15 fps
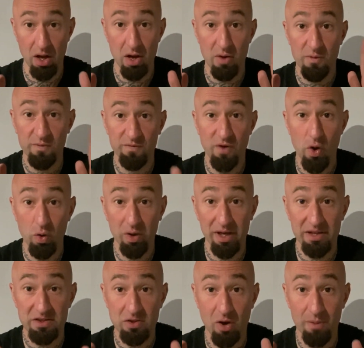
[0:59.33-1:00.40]

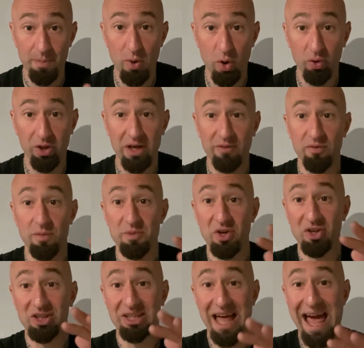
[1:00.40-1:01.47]
Focus on pulling from your
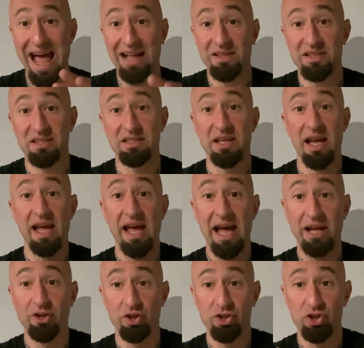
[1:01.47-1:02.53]
lats
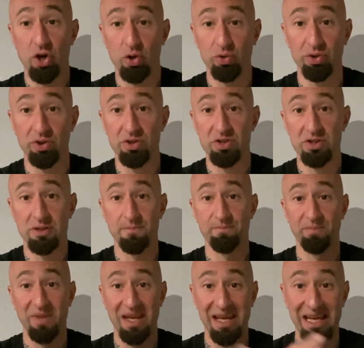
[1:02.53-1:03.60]
and your shoulders.
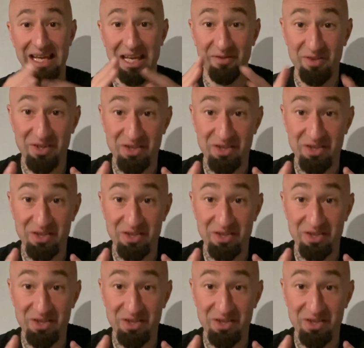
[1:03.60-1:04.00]
If you're